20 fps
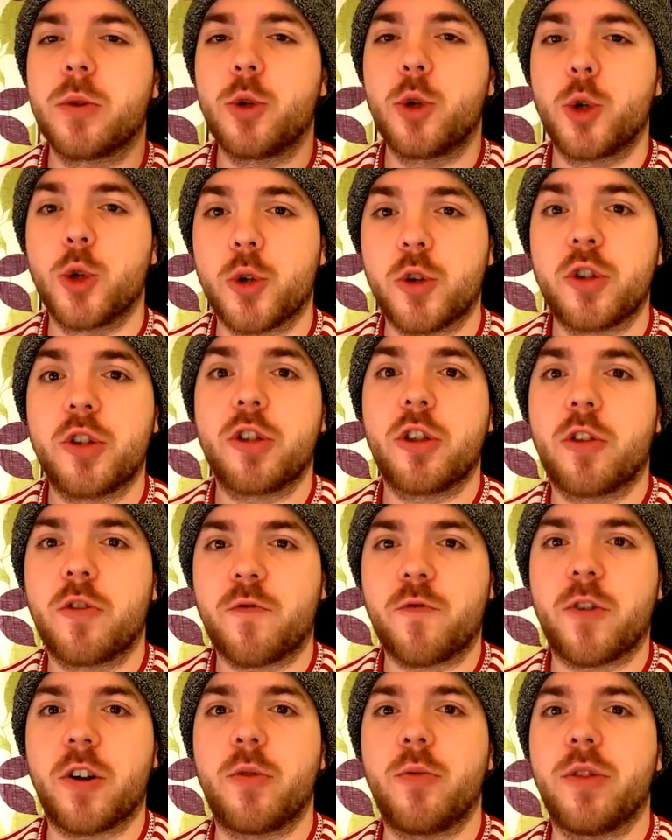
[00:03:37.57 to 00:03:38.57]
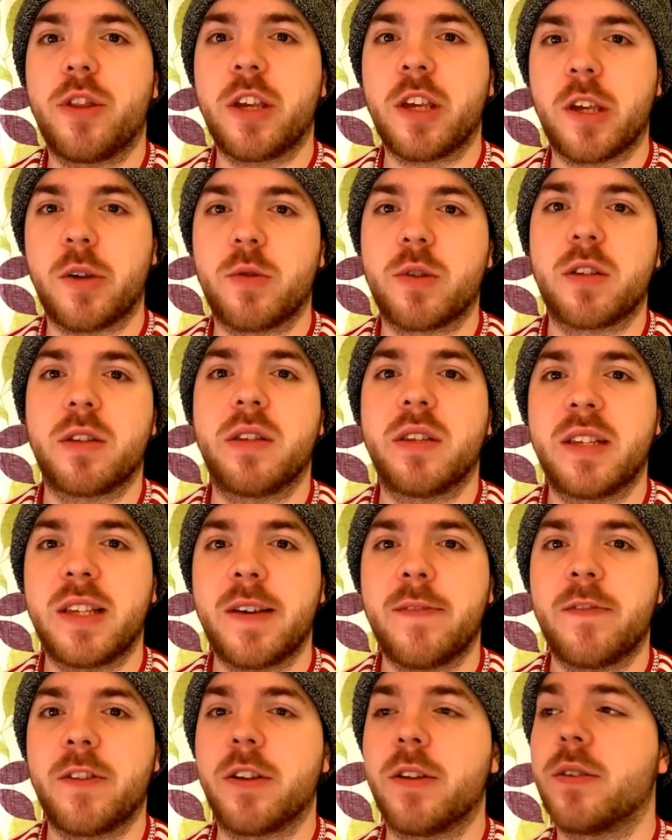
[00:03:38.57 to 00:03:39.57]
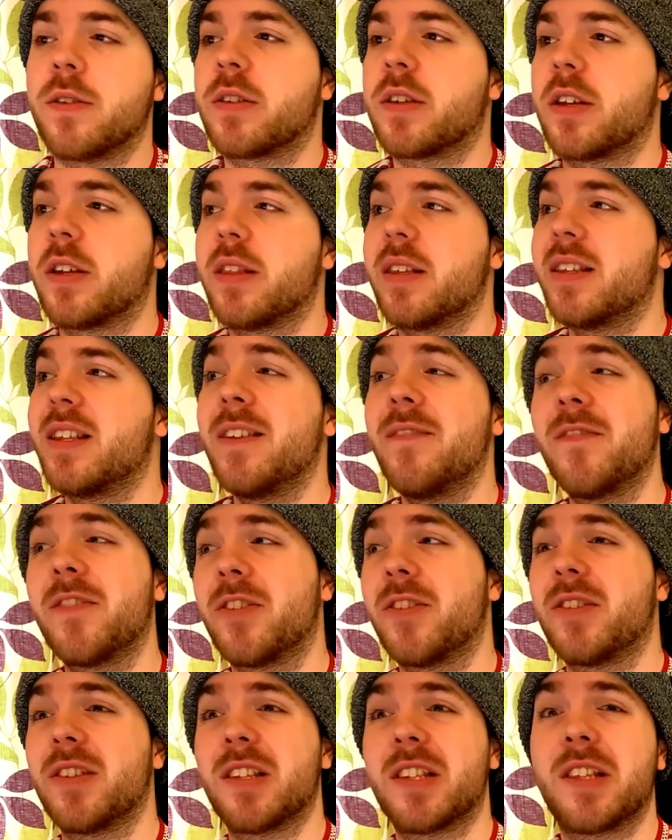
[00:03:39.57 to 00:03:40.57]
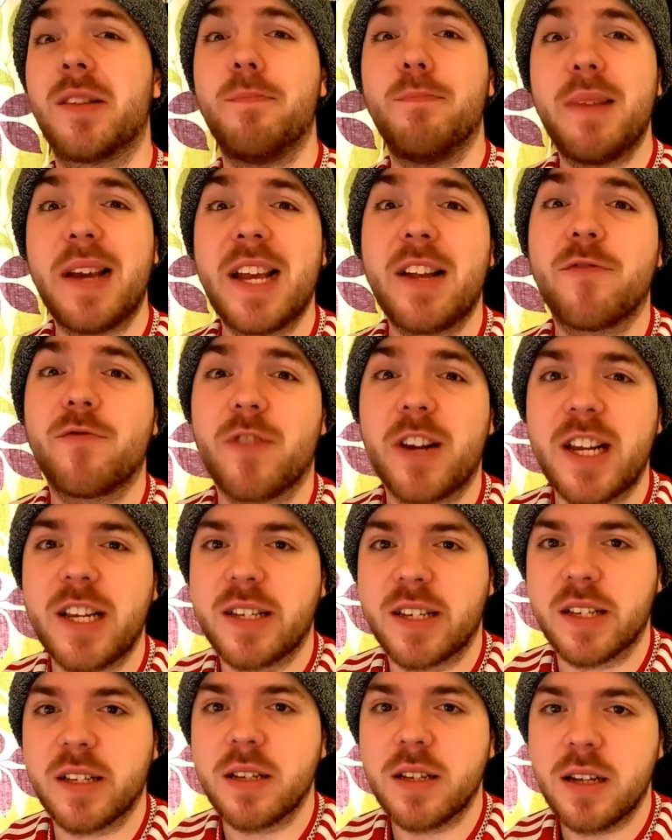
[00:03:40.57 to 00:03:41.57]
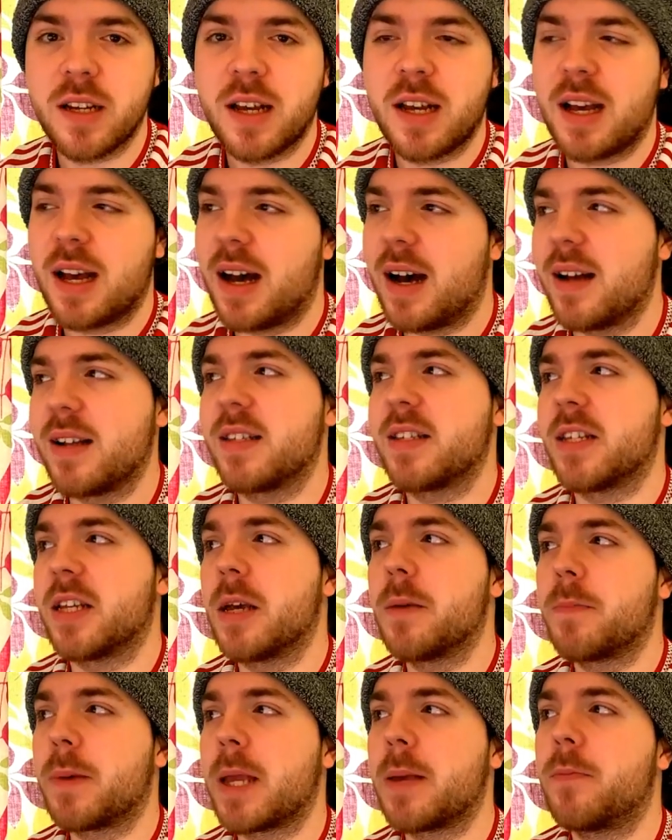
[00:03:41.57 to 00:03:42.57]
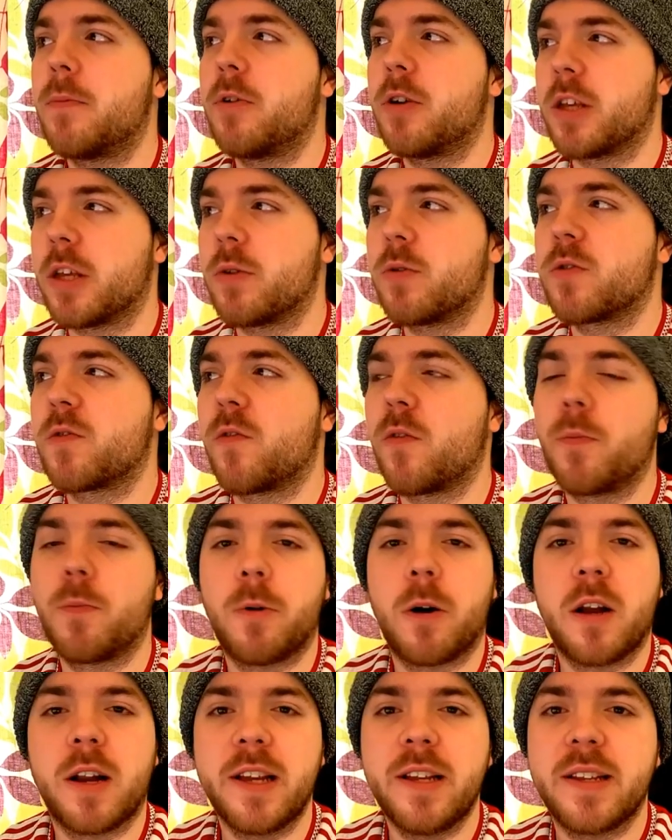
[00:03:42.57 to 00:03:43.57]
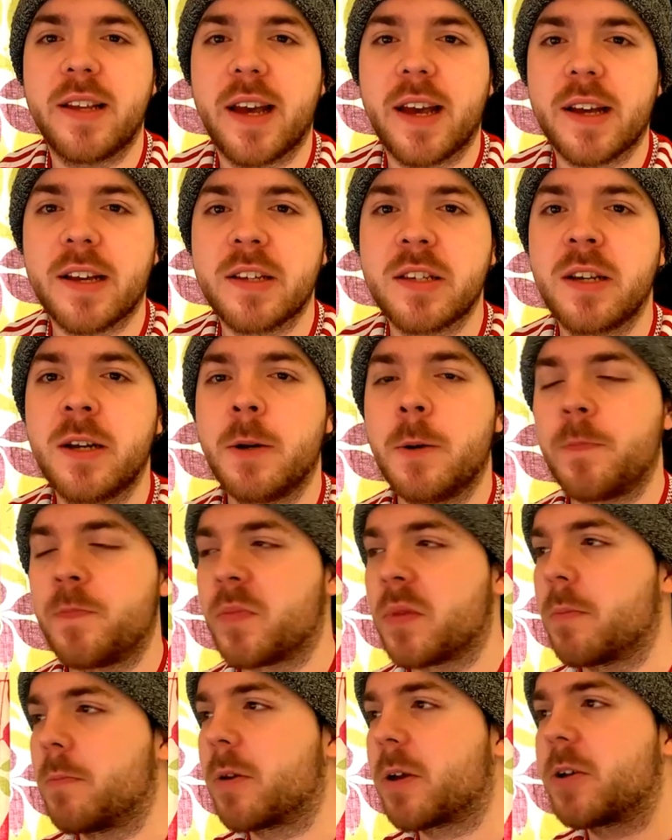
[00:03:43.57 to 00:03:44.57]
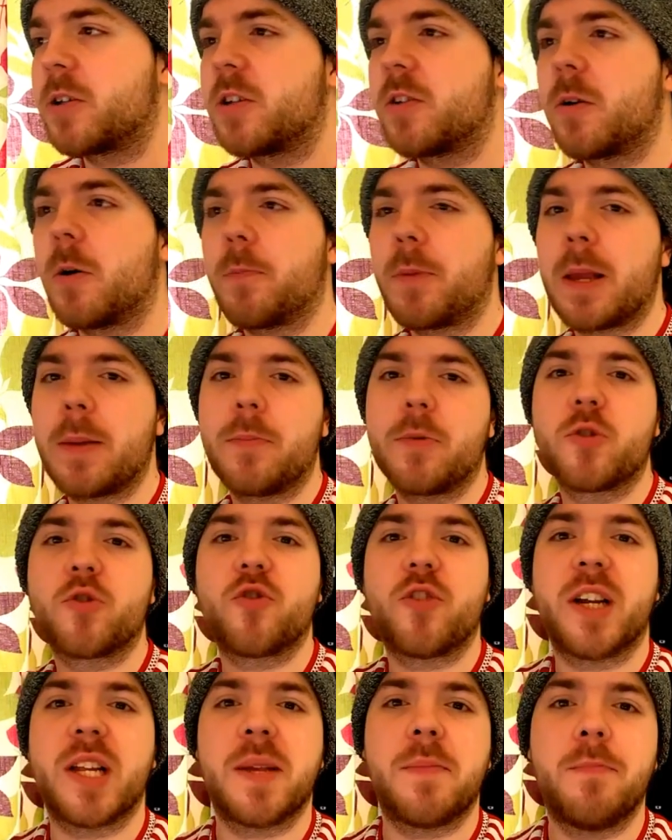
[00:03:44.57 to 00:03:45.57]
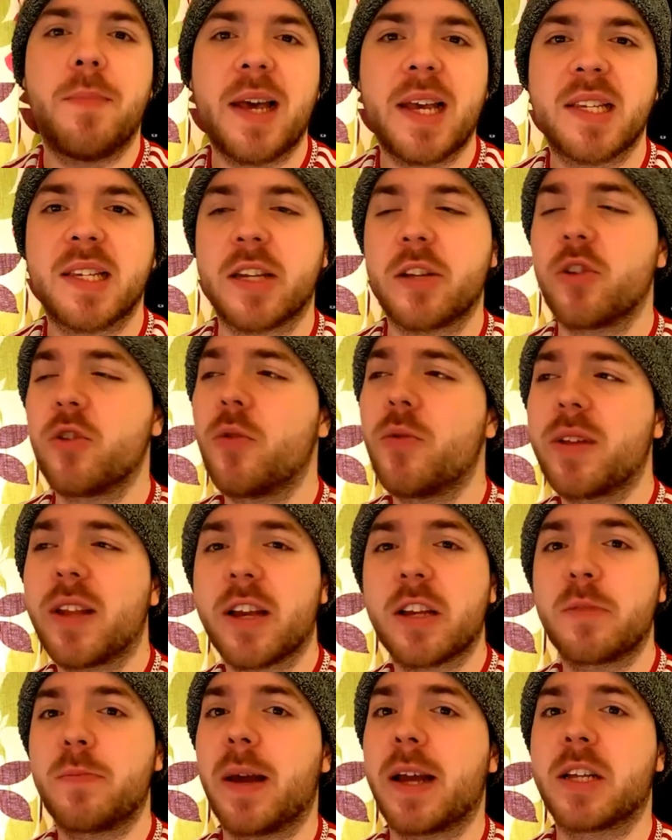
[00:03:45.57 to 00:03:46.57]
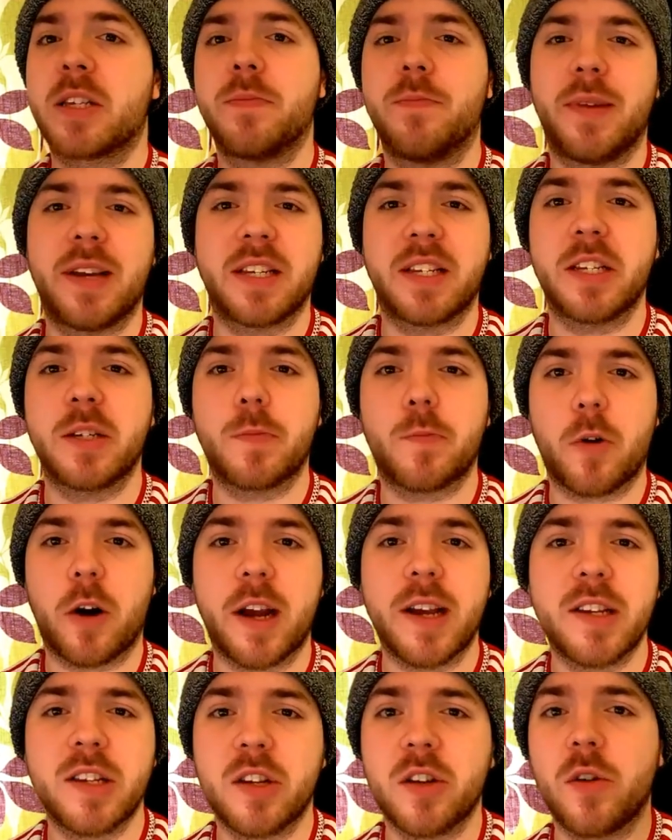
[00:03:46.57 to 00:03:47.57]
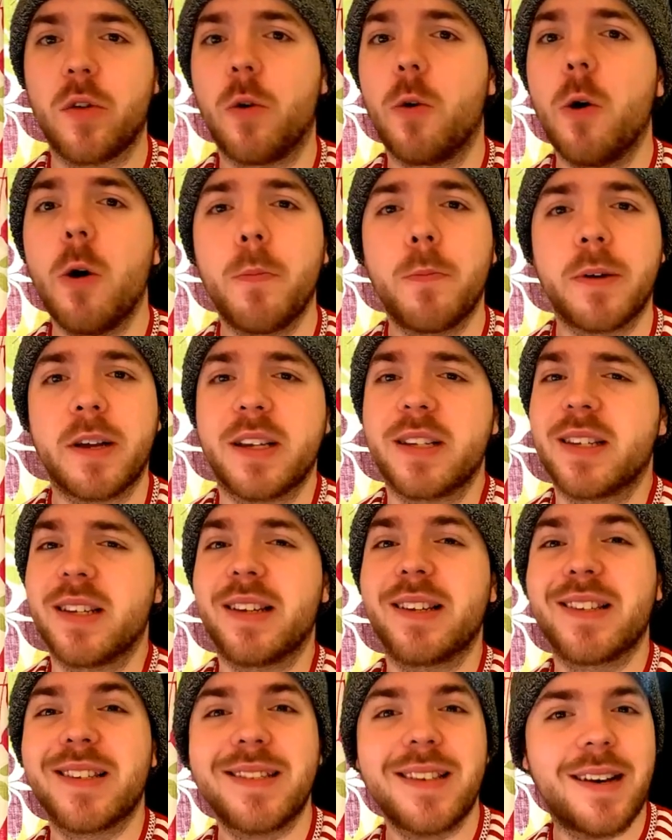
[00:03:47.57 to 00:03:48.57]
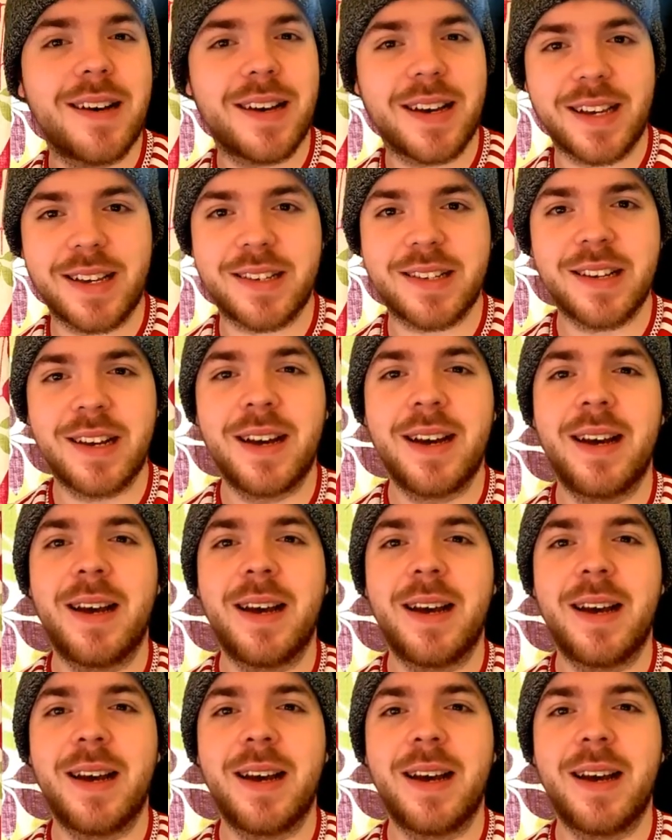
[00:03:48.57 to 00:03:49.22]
just through the use of the dividends. And the dividends is the main reason, I'd say, people use Football Index, because you've got people trading Messi. No one expects Messi's price to go up. He's in his 30s.